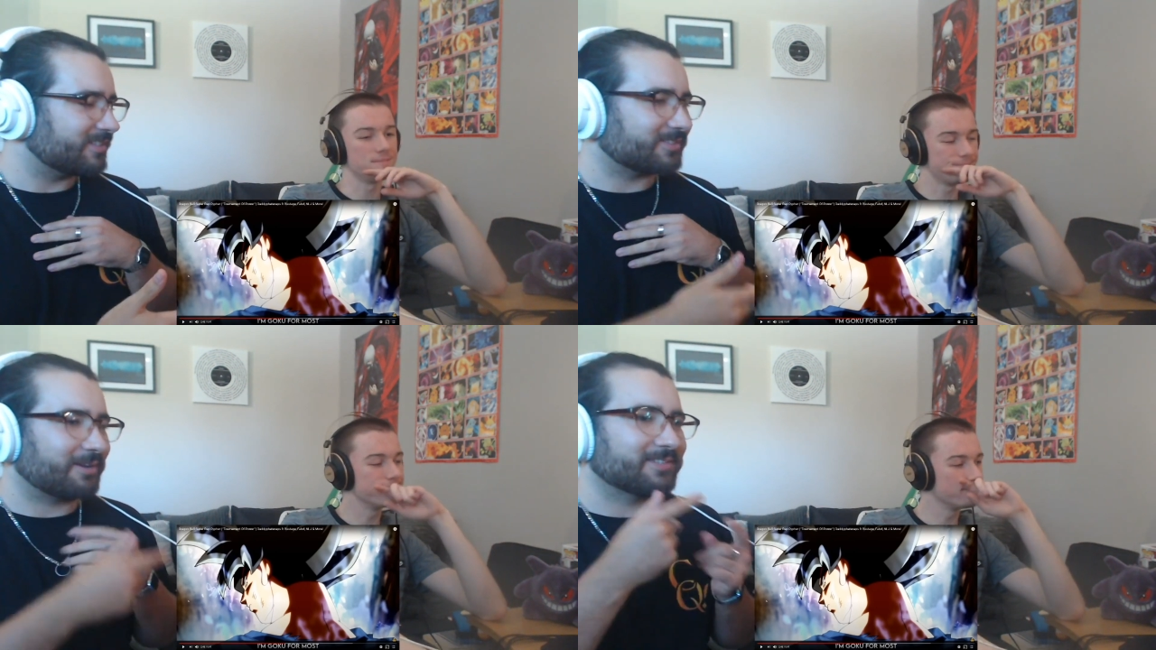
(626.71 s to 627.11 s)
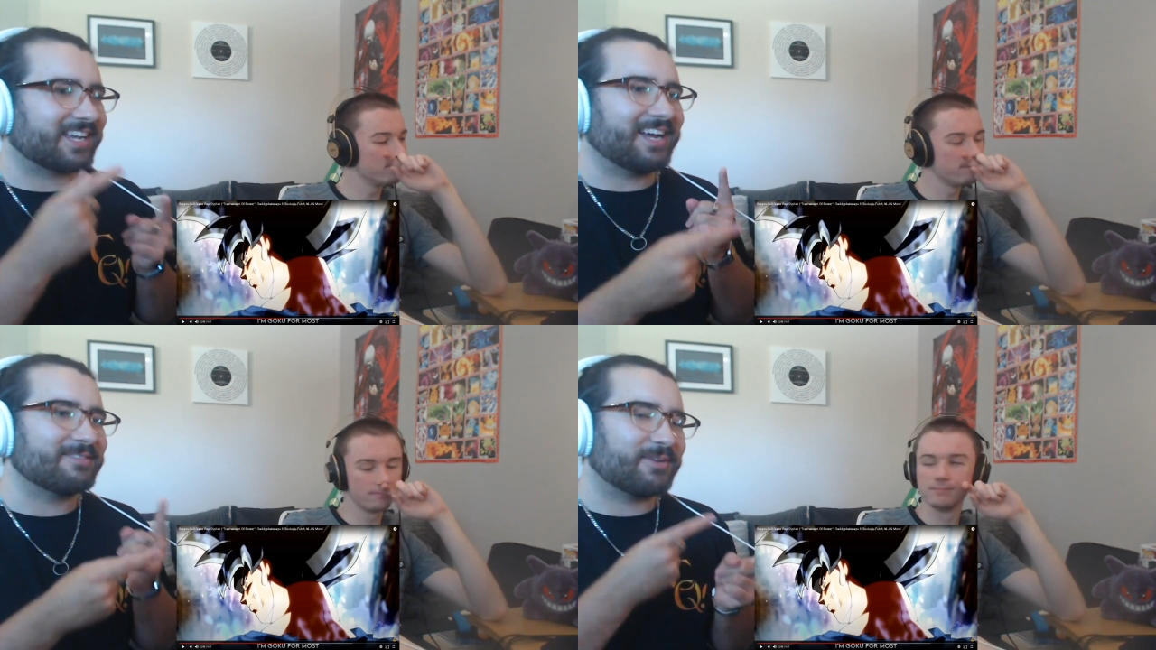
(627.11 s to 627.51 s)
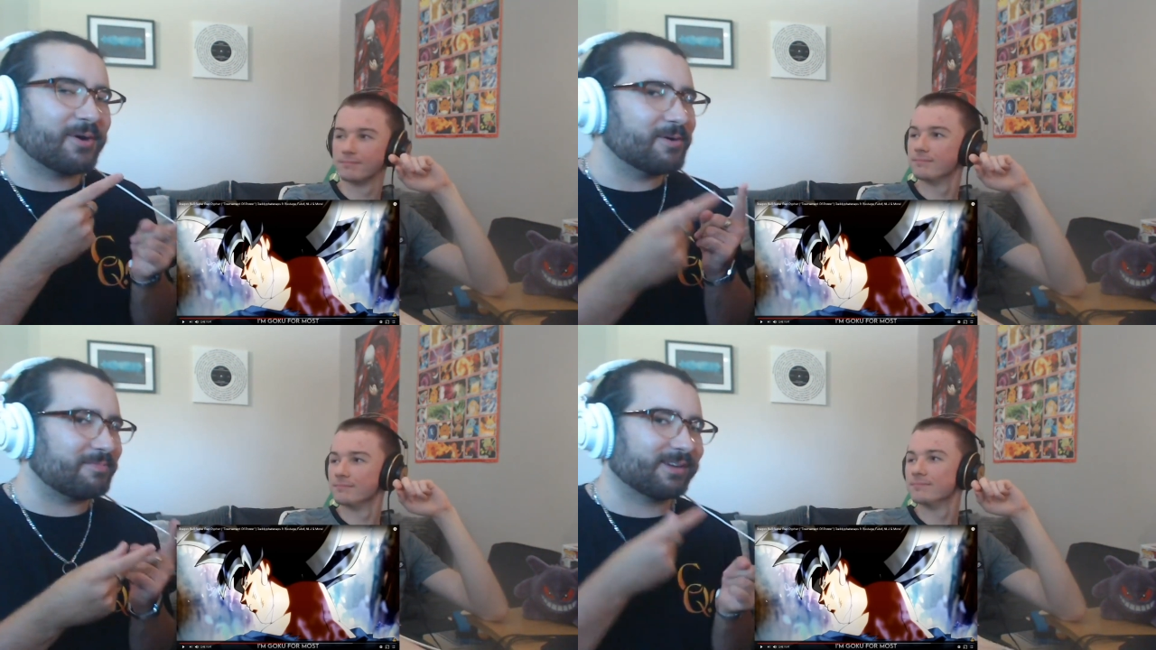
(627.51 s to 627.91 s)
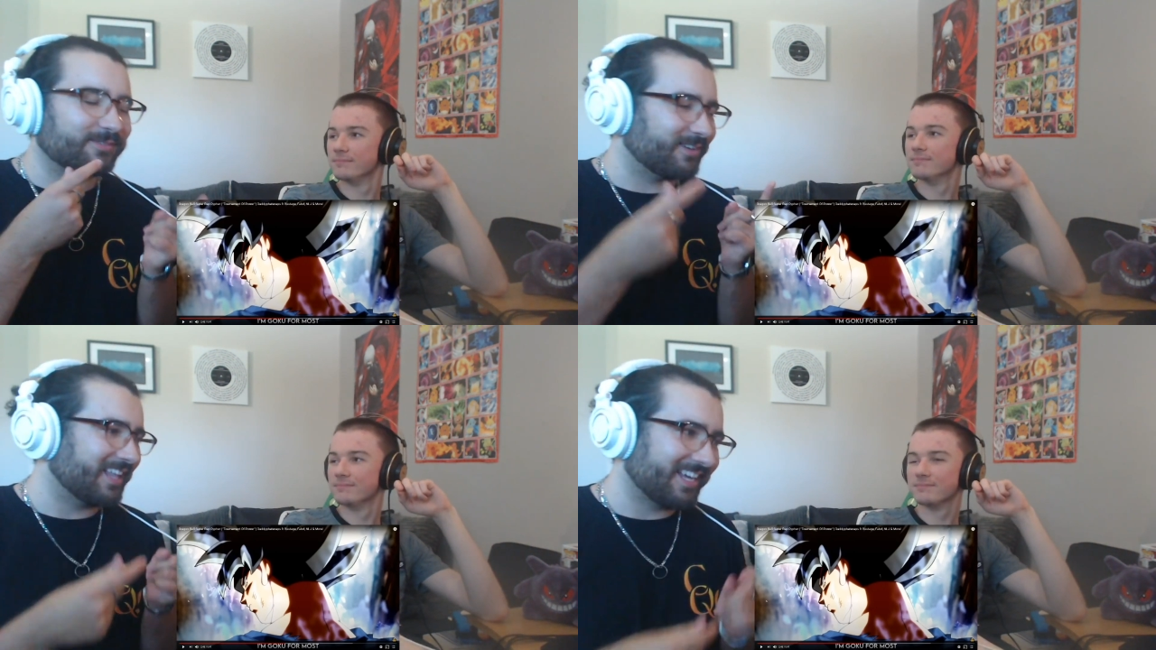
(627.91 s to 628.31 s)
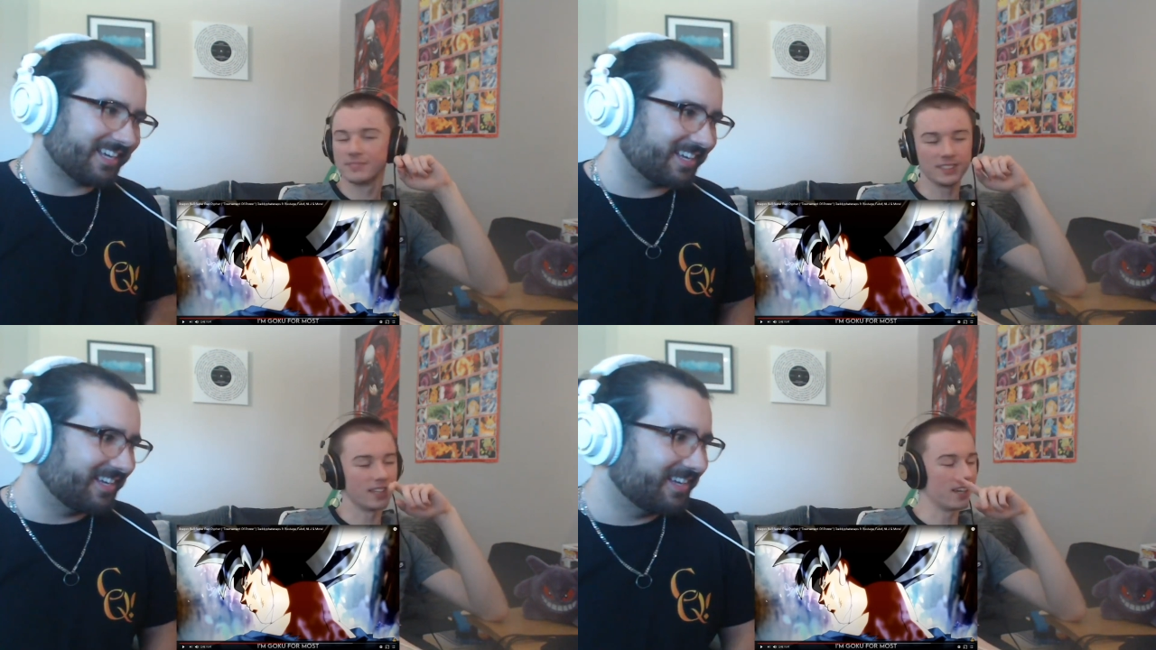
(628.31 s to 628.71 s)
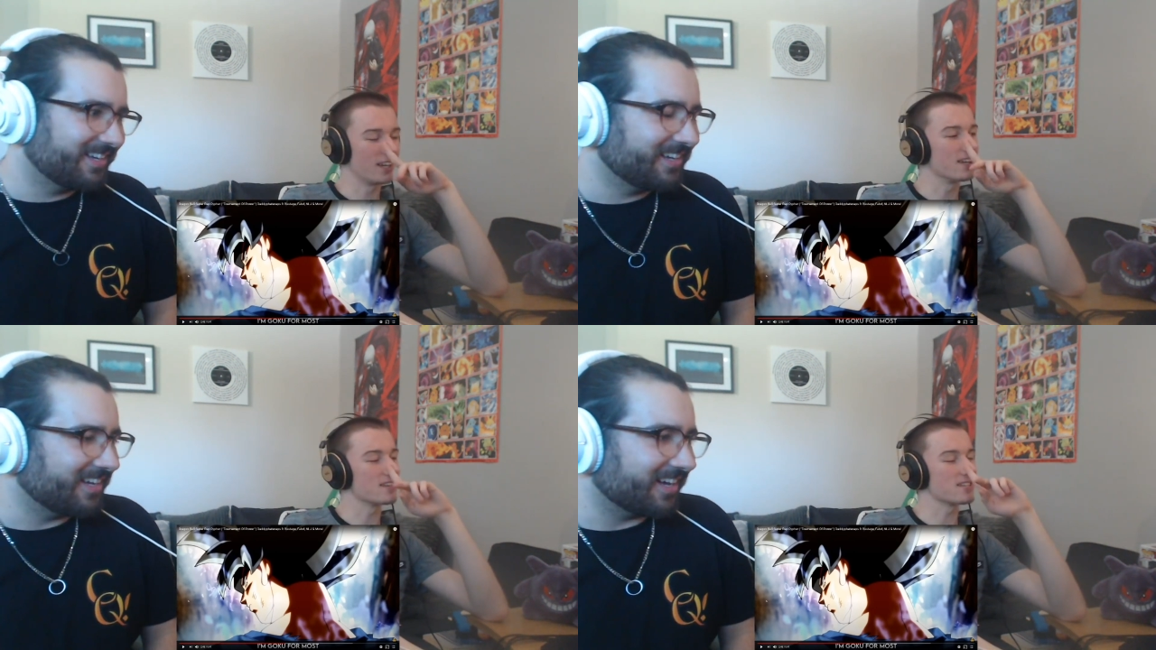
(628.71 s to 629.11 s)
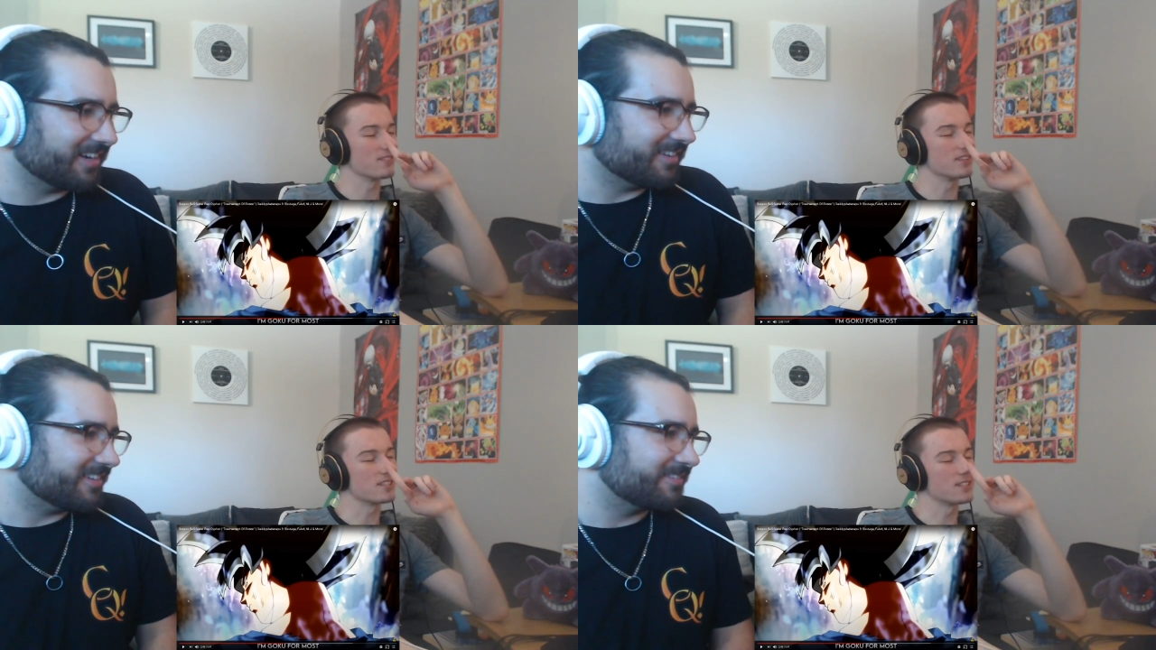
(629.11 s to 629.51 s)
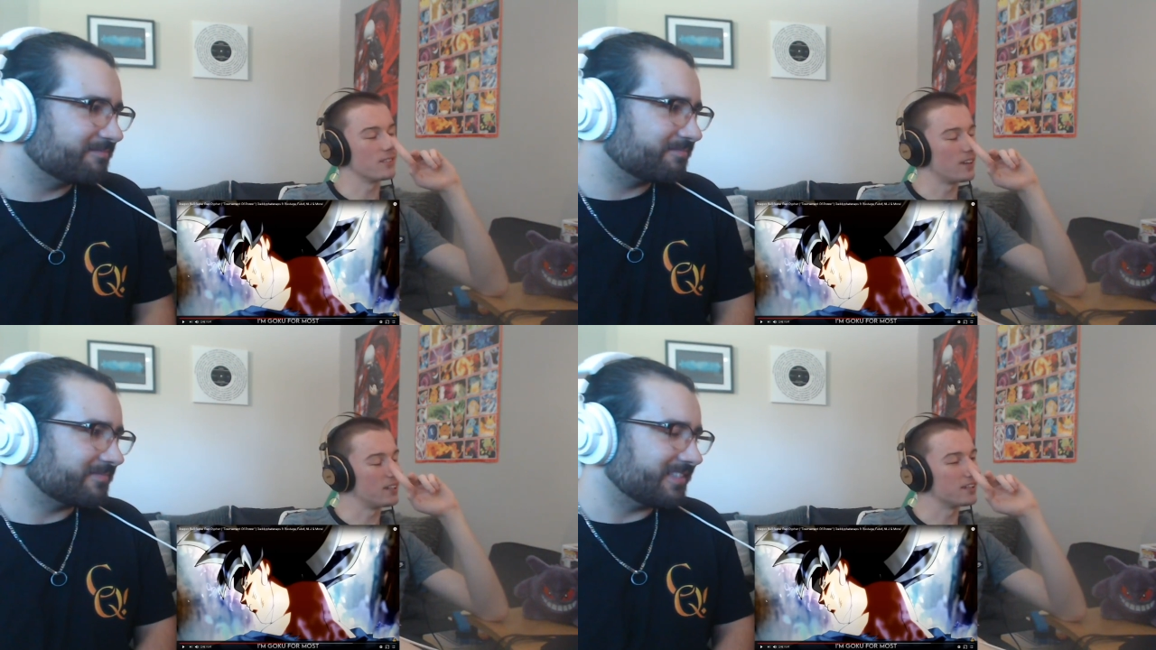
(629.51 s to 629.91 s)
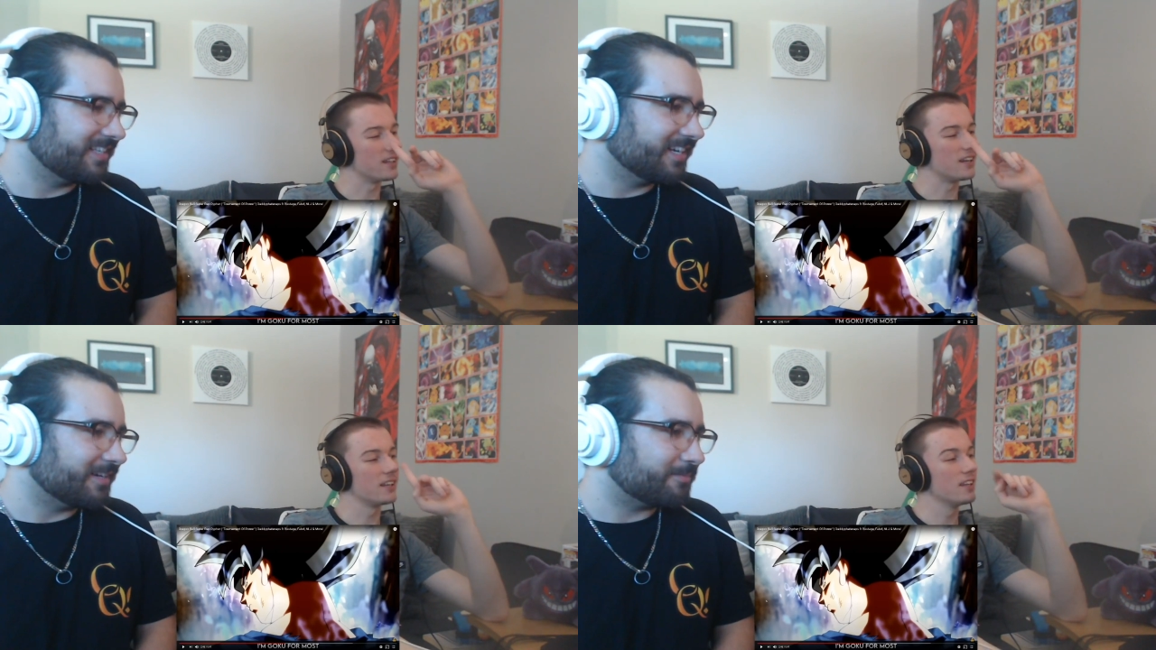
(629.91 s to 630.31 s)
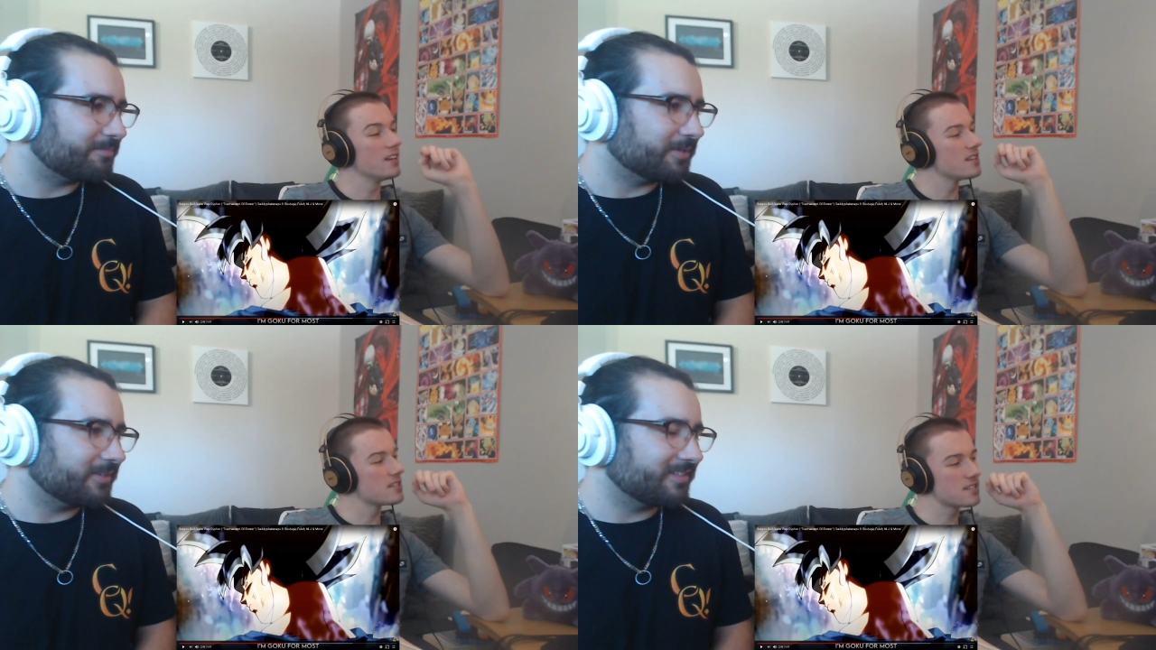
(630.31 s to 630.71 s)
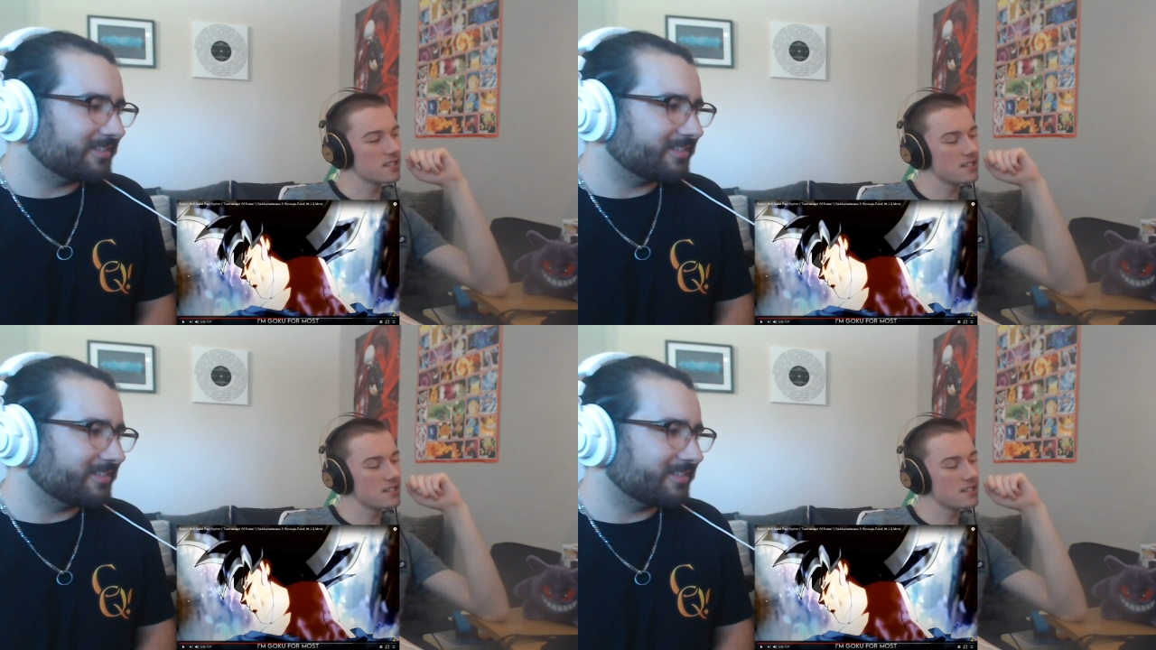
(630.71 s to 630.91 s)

Speaker 1: So I was kind of hoping for like yeah, something to come out like that. Yeah, but. S-